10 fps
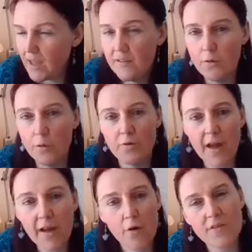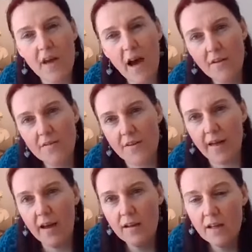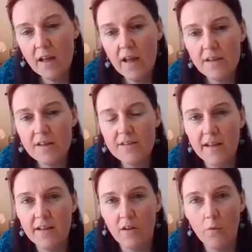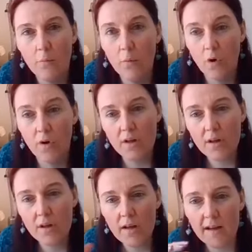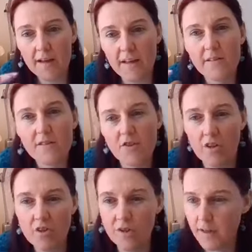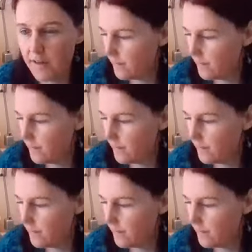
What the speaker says: And so the records after that contain a lot more kind of structured